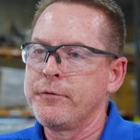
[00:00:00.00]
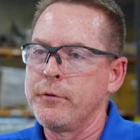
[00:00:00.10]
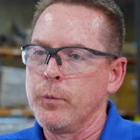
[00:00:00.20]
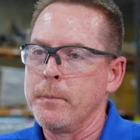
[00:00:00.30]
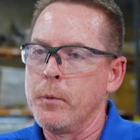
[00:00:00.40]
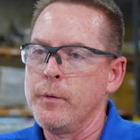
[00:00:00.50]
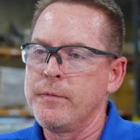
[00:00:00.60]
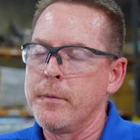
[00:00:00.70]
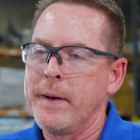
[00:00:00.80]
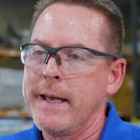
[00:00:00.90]
to
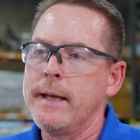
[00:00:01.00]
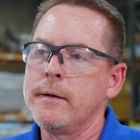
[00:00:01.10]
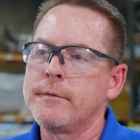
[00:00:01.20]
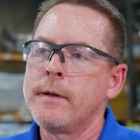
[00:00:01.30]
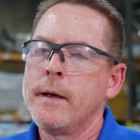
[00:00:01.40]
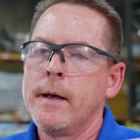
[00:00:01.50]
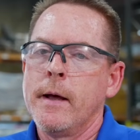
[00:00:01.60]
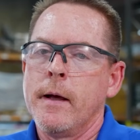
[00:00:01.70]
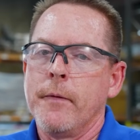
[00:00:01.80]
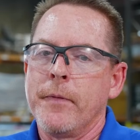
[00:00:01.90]
remove the paint,
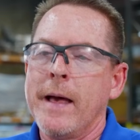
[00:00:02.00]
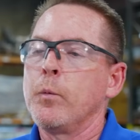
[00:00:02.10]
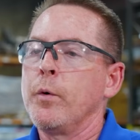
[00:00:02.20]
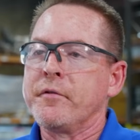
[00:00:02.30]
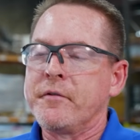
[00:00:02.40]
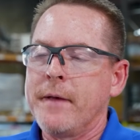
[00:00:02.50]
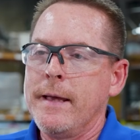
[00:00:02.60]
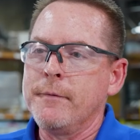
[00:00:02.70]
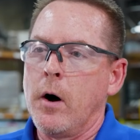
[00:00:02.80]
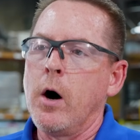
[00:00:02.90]
that will
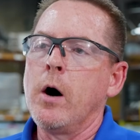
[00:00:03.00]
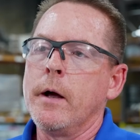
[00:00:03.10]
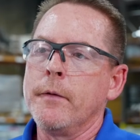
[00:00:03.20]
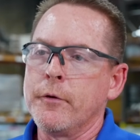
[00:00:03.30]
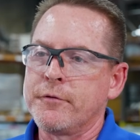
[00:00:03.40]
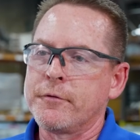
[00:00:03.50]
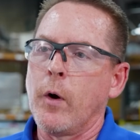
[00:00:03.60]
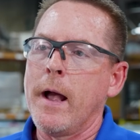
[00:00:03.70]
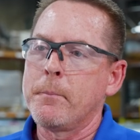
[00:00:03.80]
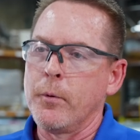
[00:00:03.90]
save on the
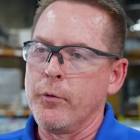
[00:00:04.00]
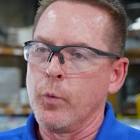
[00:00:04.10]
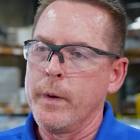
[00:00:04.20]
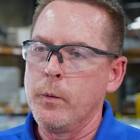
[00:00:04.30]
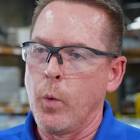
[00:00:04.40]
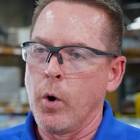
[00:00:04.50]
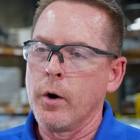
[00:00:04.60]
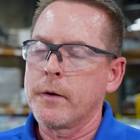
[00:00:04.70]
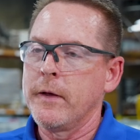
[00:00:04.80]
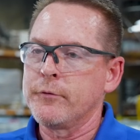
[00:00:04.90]
scrap or the
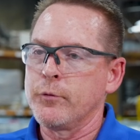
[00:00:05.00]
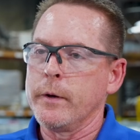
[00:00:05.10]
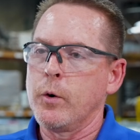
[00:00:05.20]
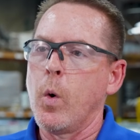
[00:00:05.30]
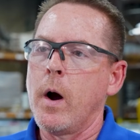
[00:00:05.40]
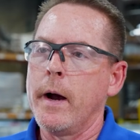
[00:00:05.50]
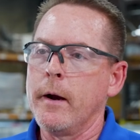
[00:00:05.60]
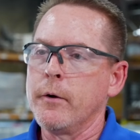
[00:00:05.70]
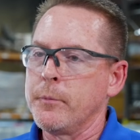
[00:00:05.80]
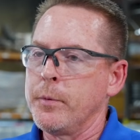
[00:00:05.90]
rework that's
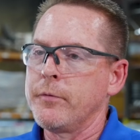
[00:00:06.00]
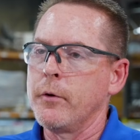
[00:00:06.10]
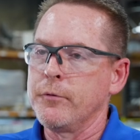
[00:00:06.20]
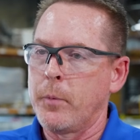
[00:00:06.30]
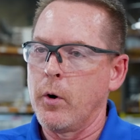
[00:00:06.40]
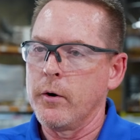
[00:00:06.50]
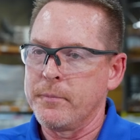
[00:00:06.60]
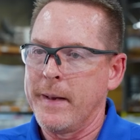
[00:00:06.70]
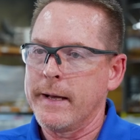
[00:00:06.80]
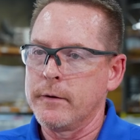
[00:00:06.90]
required to put those parts
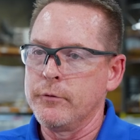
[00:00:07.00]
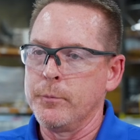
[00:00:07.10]
back into